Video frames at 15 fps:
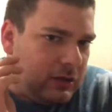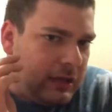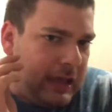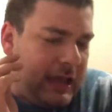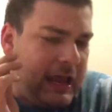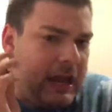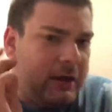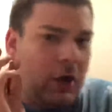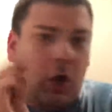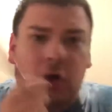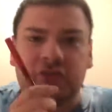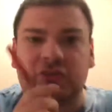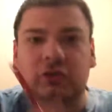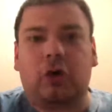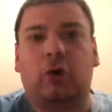And
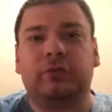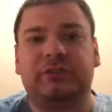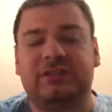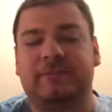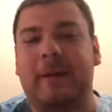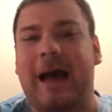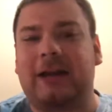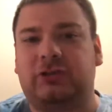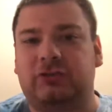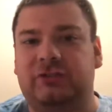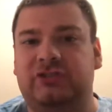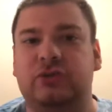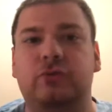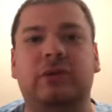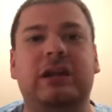also golden
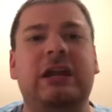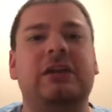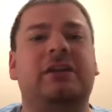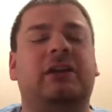spatulas. You need